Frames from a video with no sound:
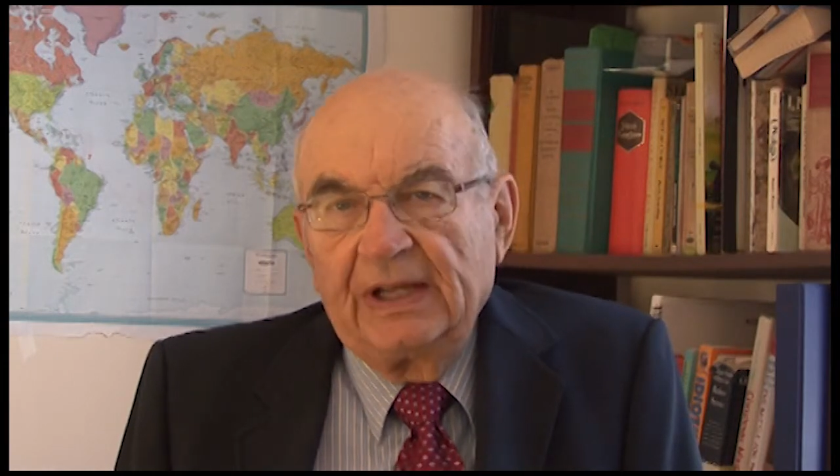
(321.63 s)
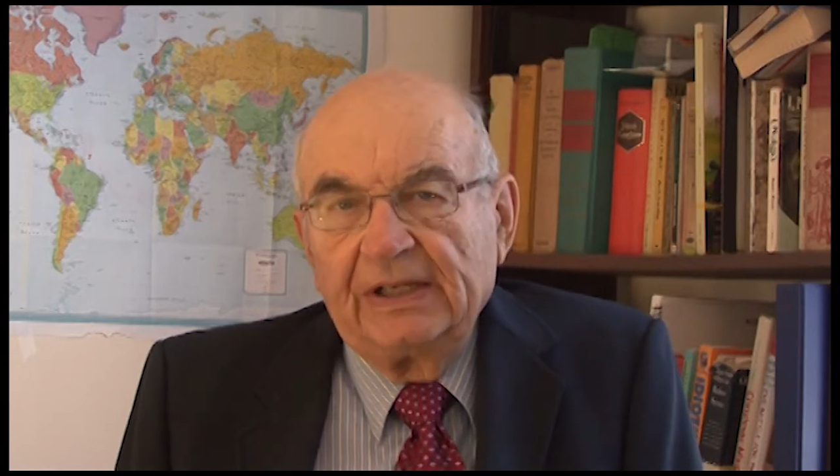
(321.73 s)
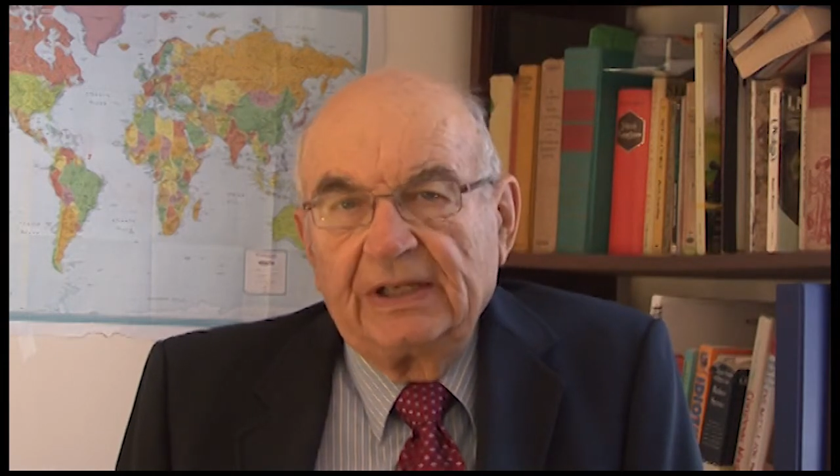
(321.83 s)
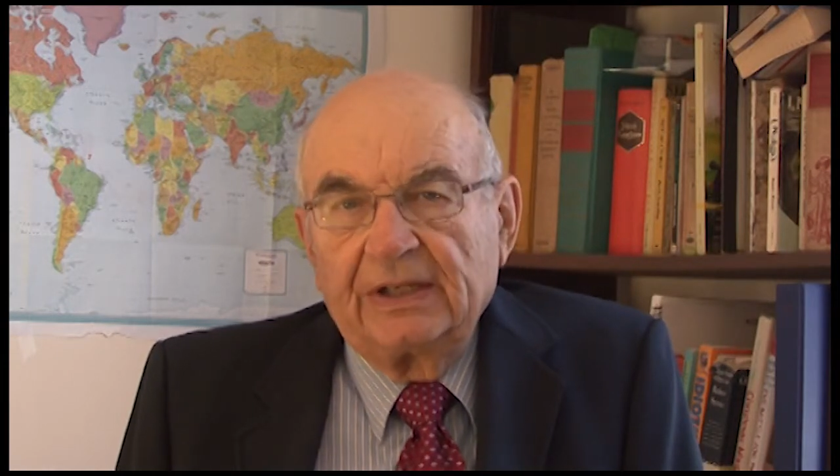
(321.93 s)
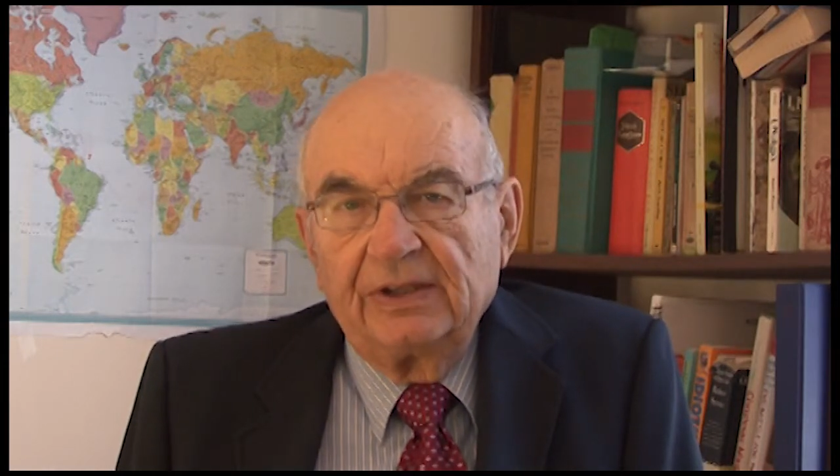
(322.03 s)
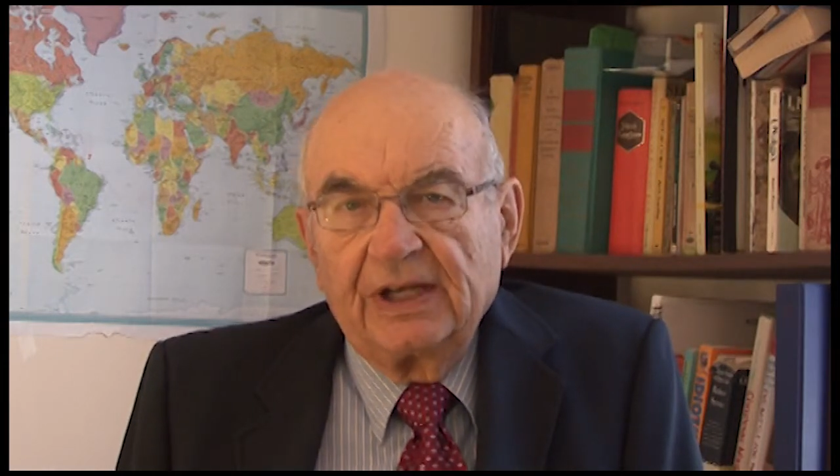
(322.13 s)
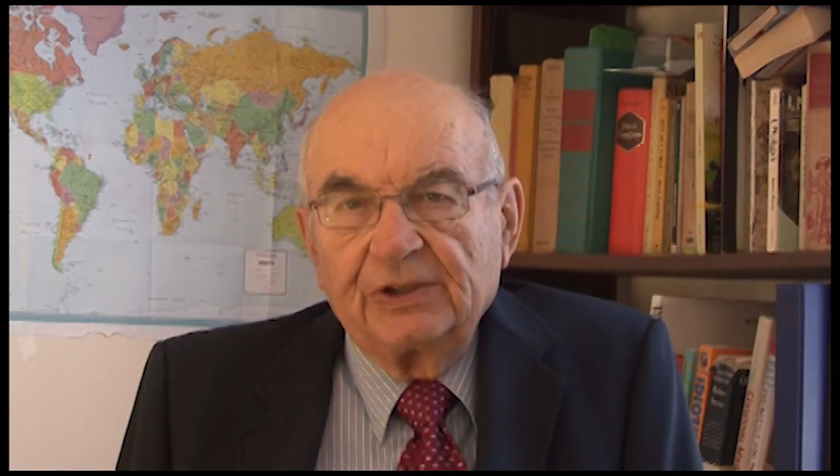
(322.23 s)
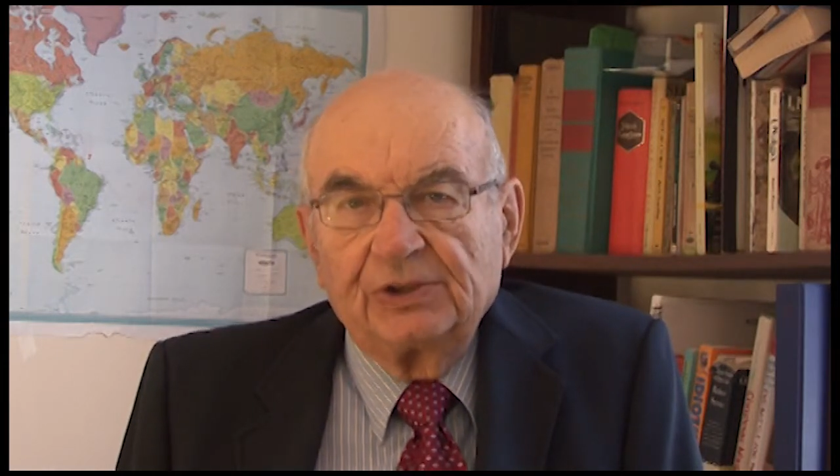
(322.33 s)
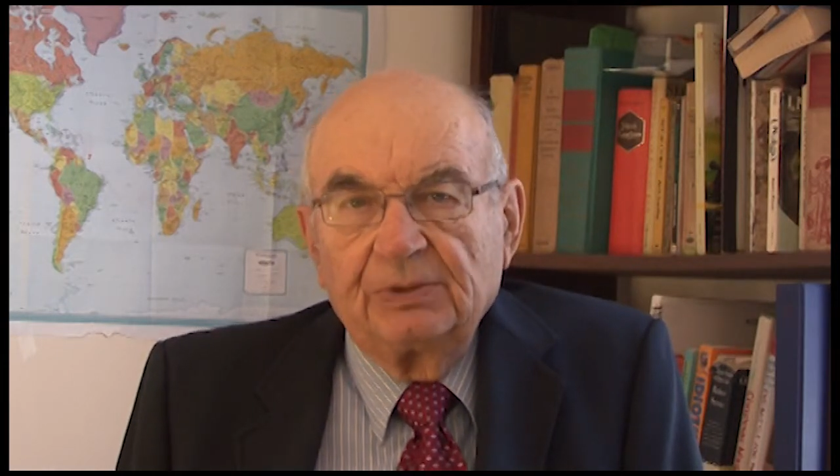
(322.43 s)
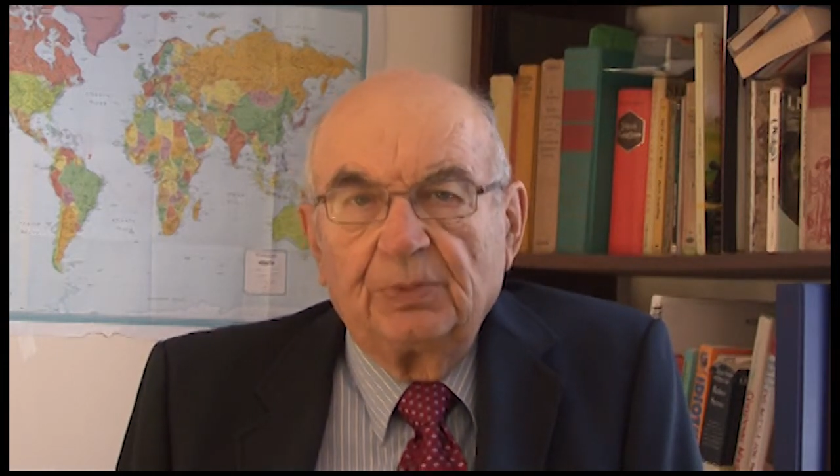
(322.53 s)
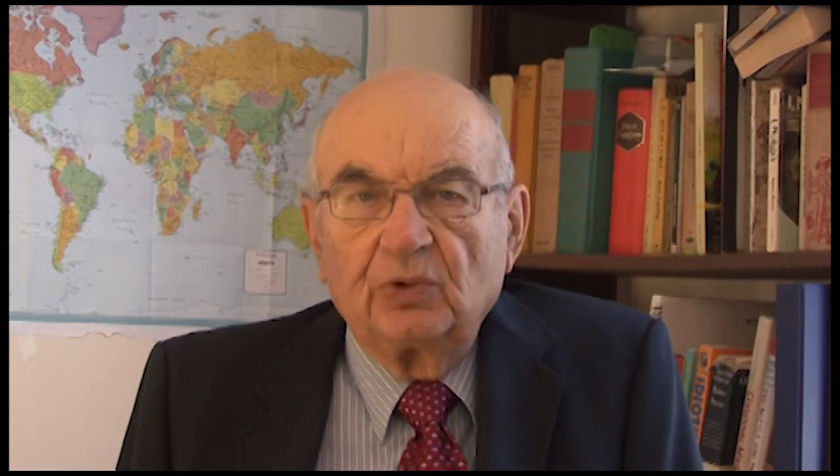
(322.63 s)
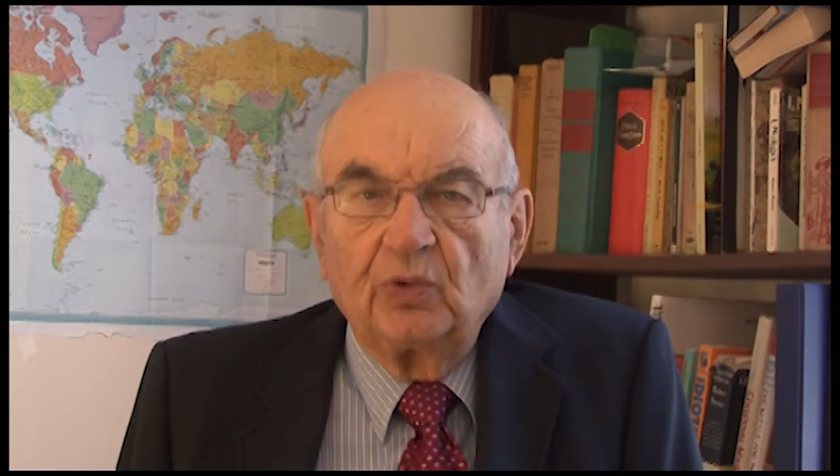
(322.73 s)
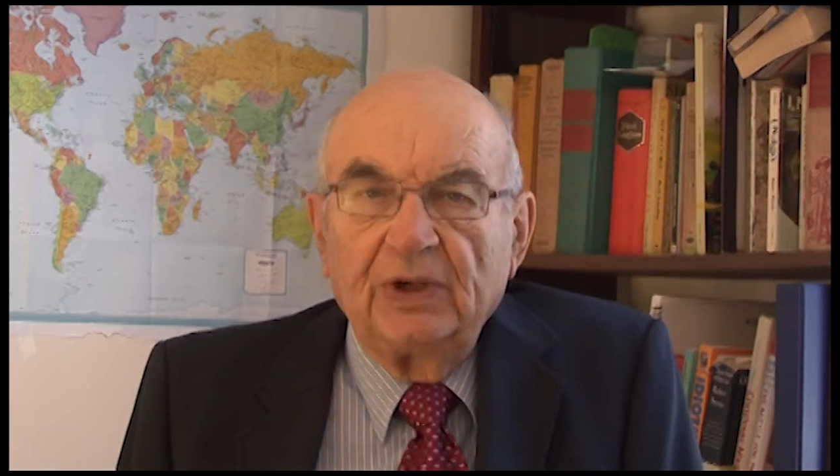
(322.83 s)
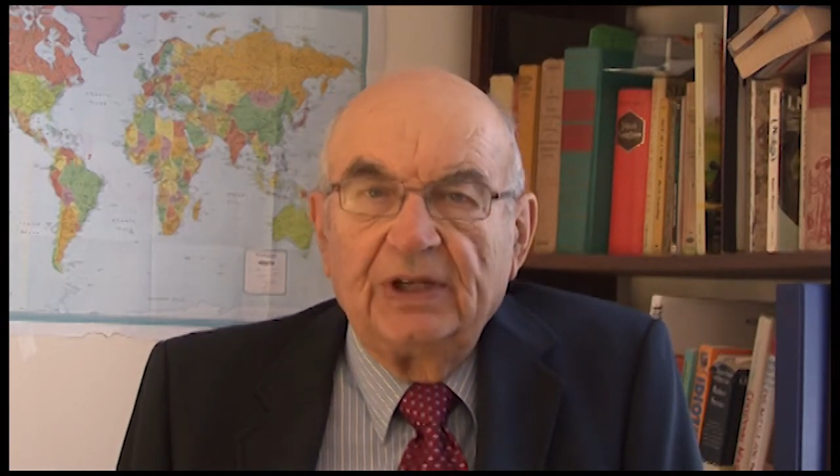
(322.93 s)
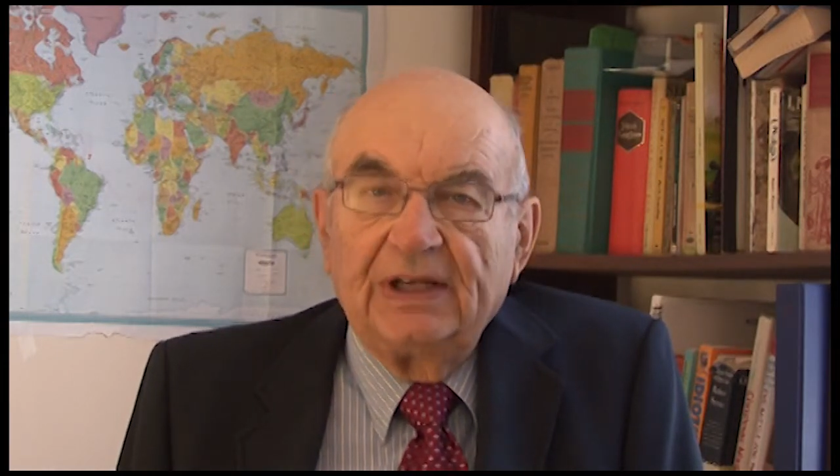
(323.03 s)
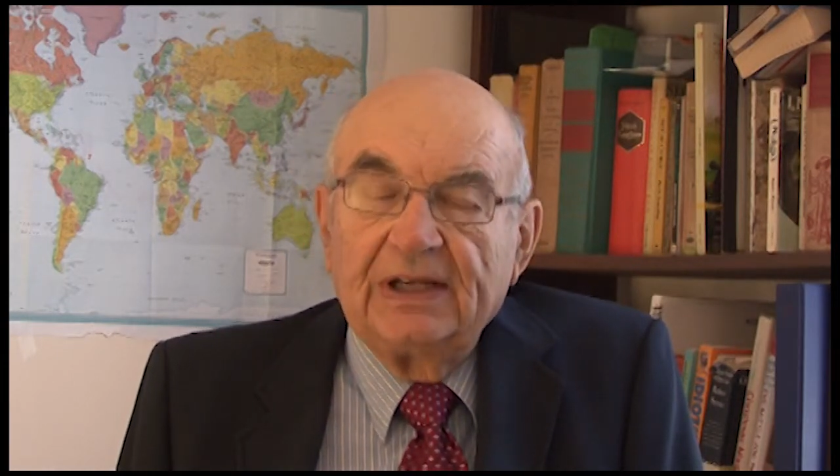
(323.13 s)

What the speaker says: any connection between